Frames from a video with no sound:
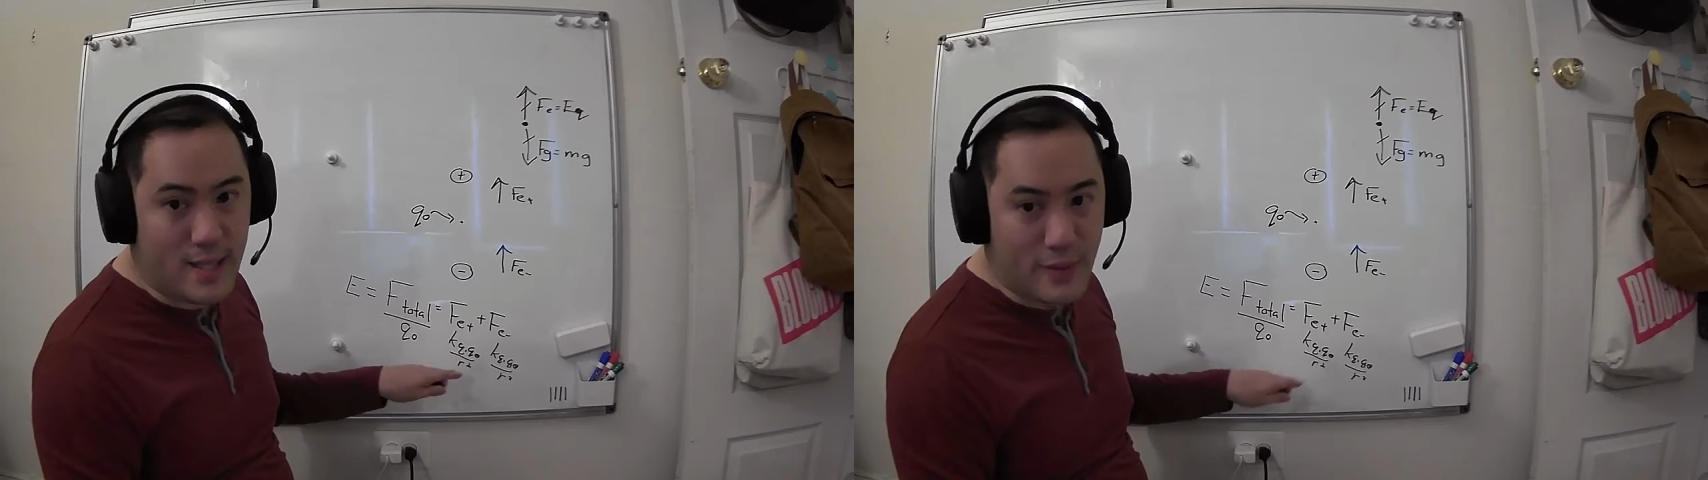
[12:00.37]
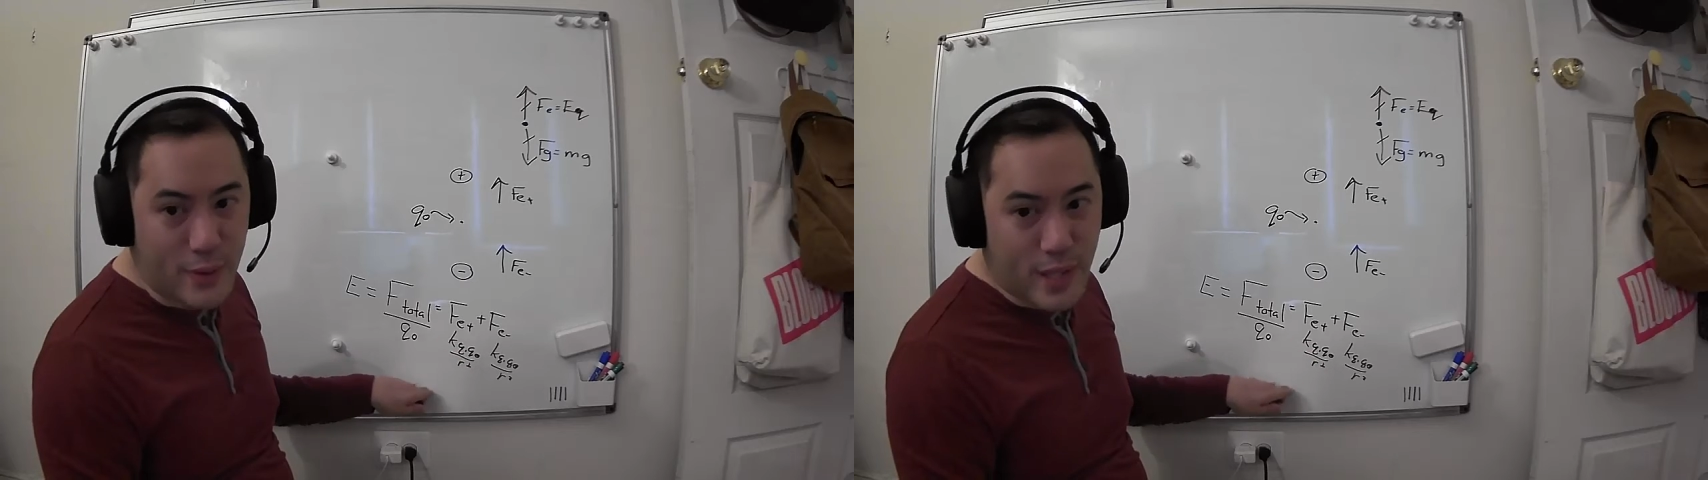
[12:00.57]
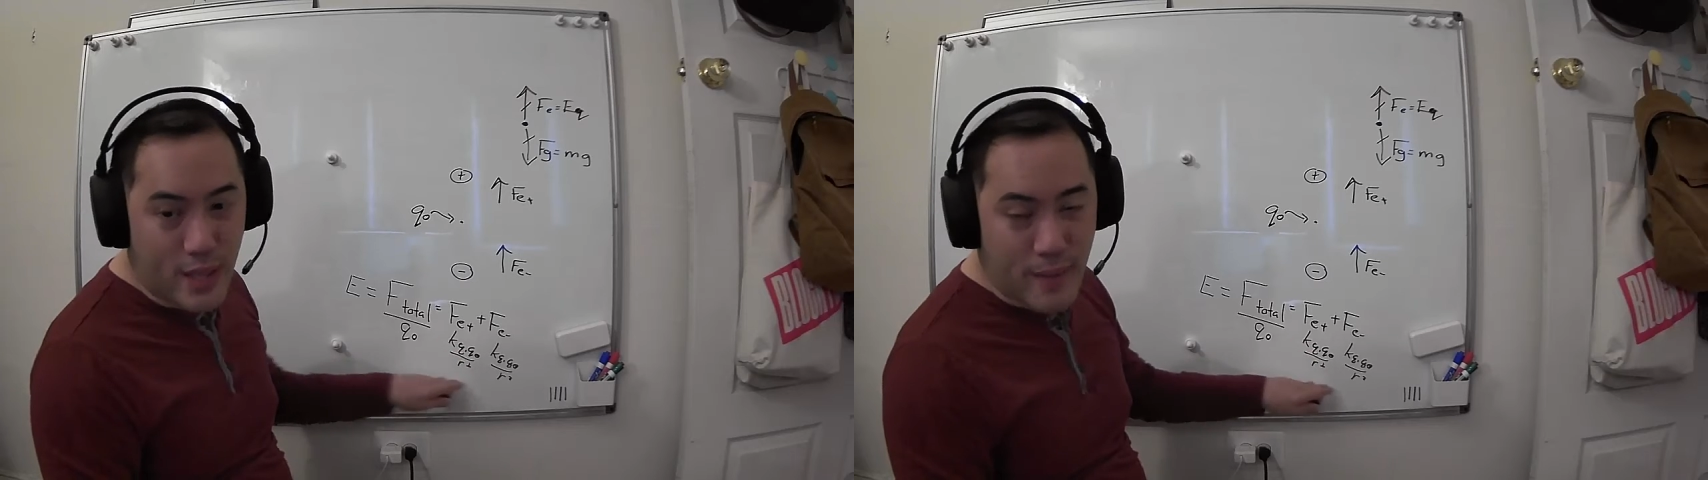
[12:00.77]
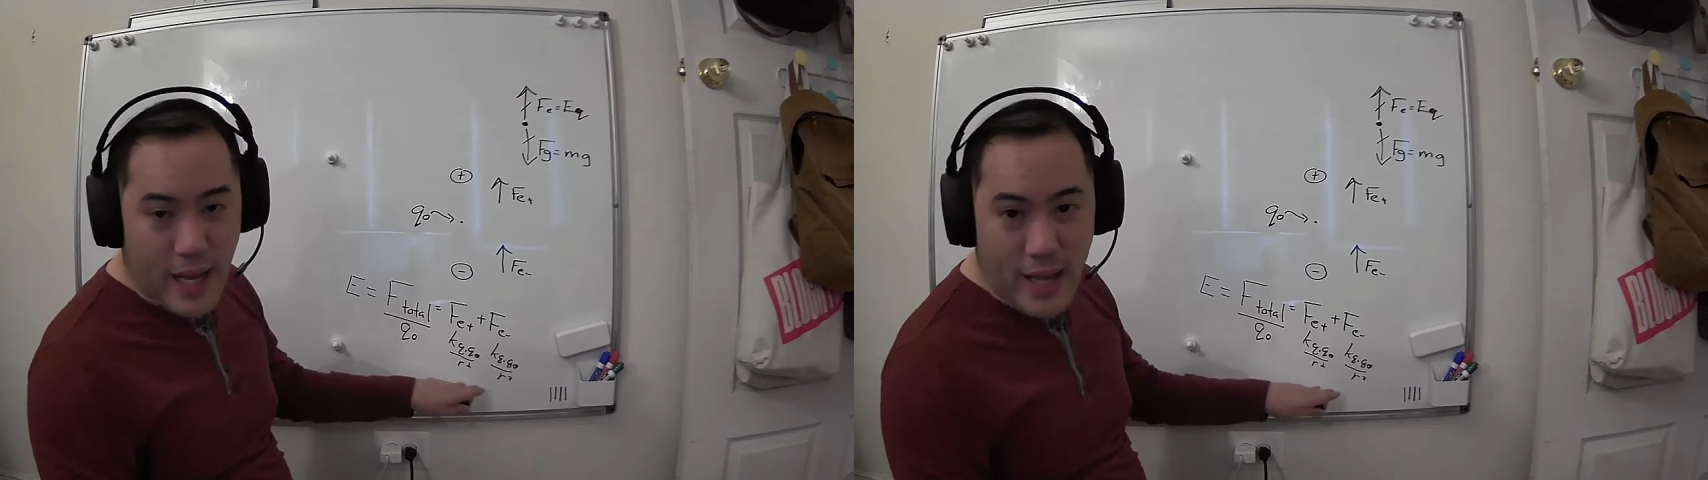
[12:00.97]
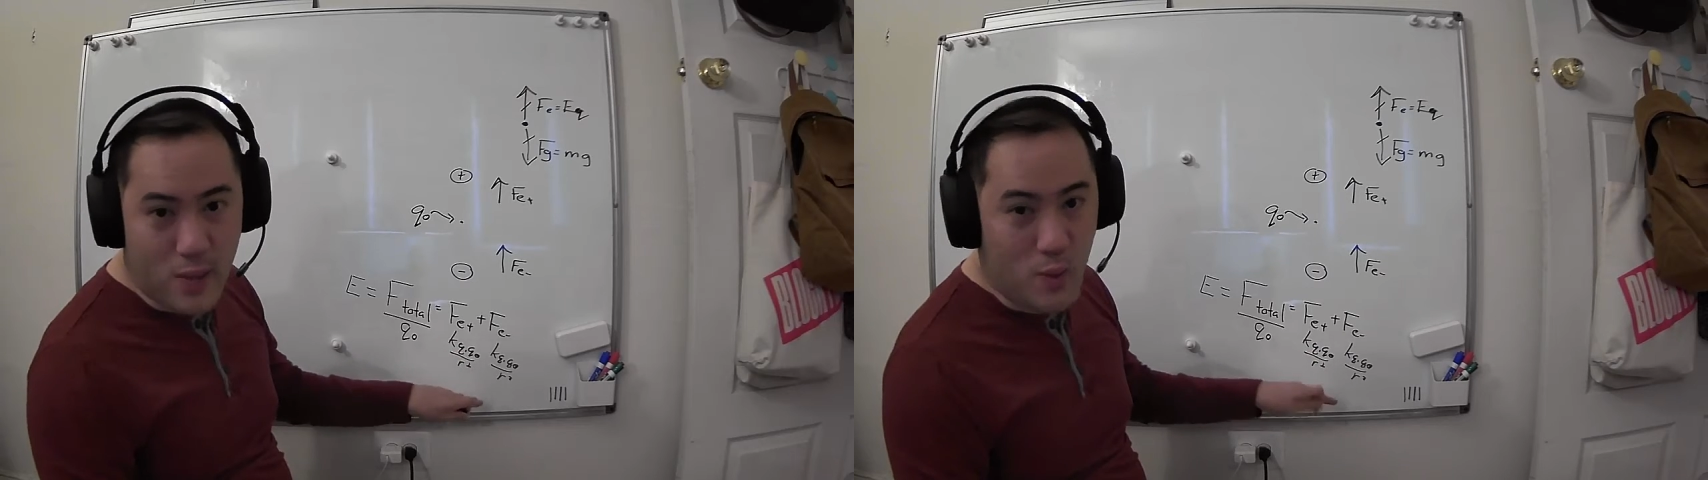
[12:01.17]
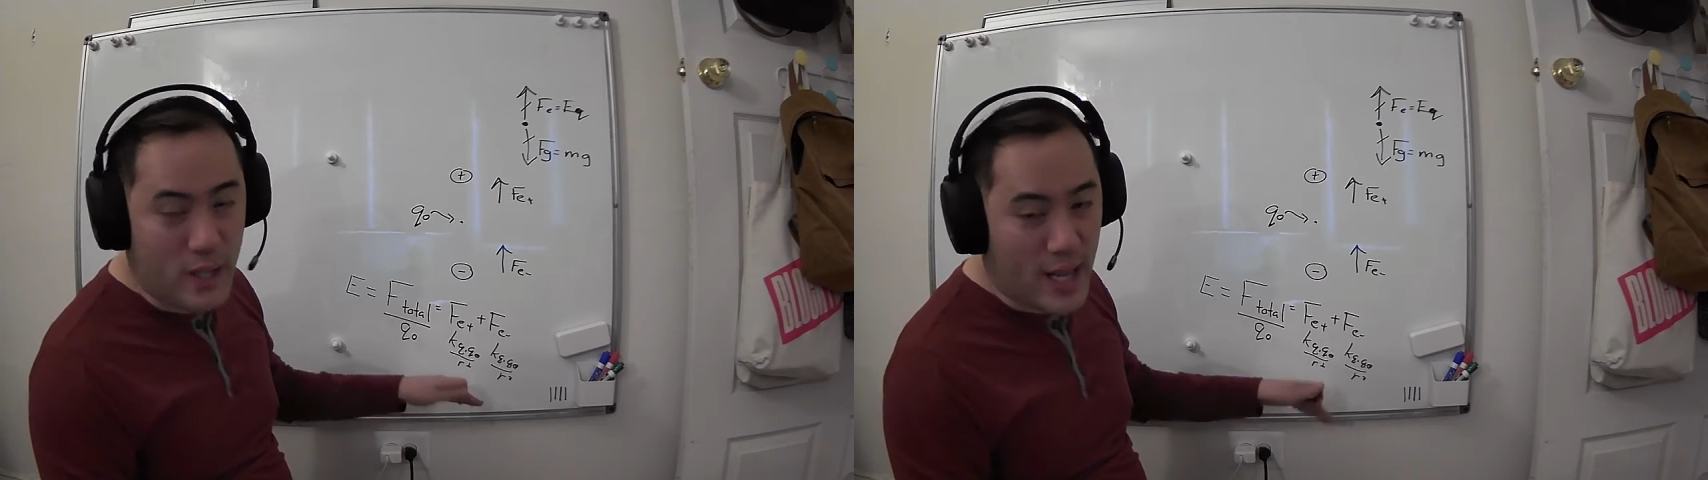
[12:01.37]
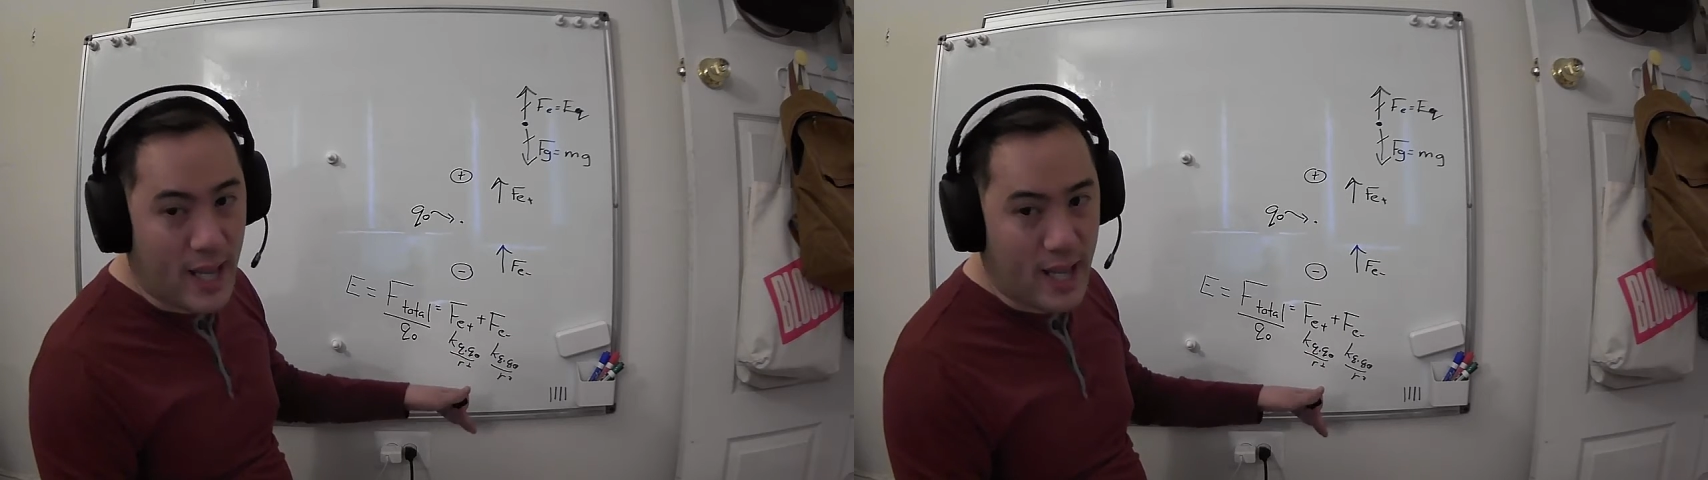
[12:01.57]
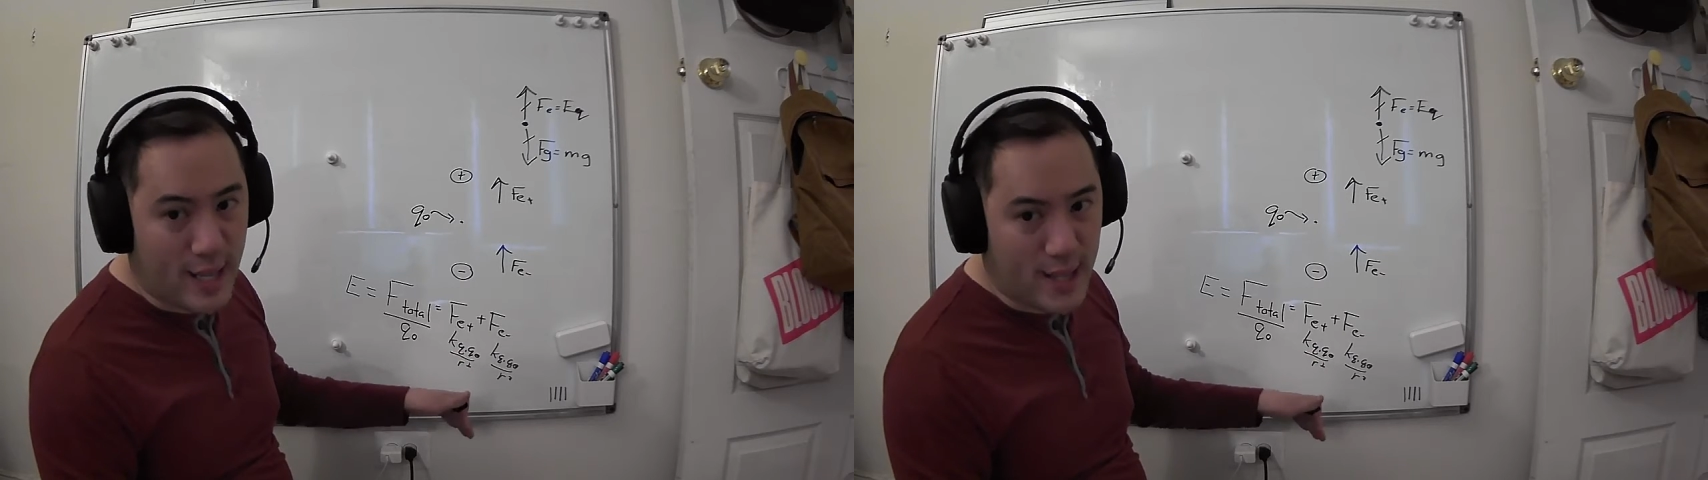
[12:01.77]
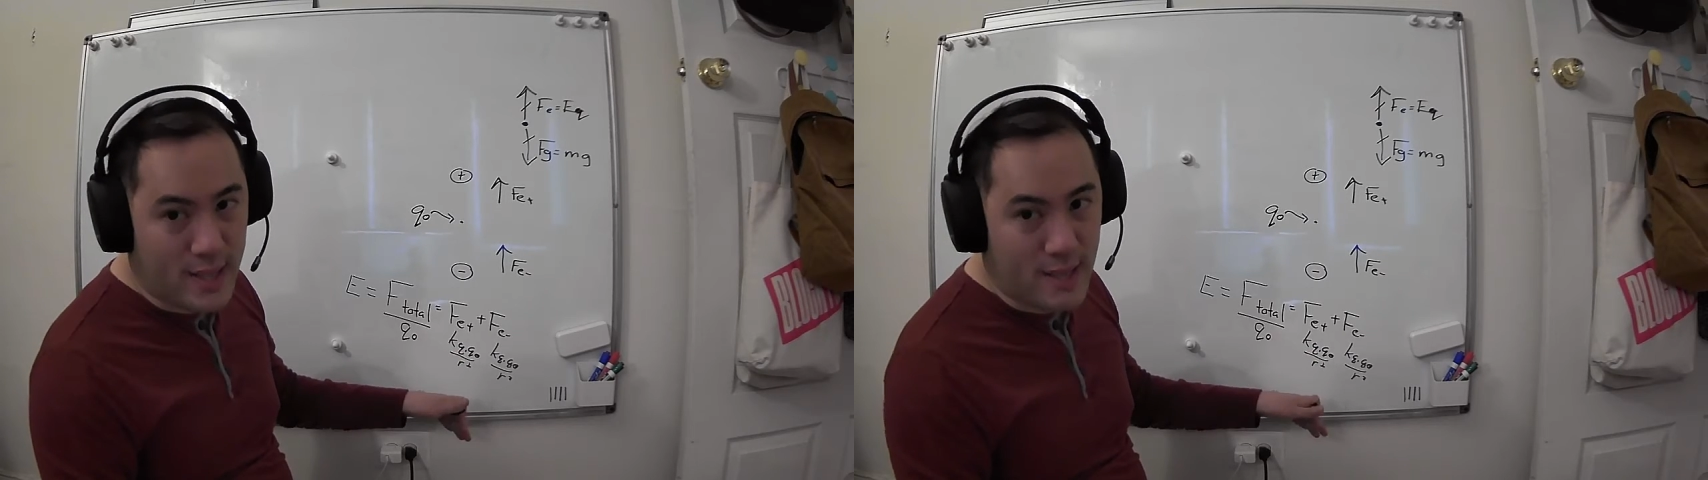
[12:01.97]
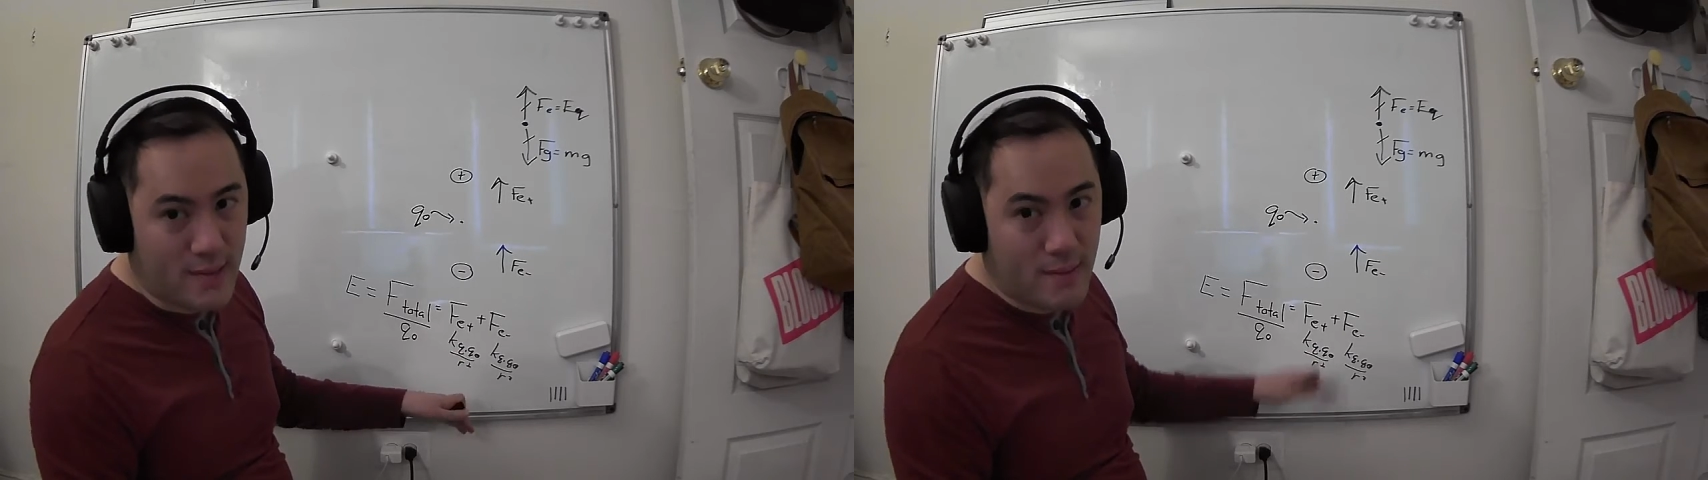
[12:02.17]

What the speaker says: If you did the math, you would not get a constant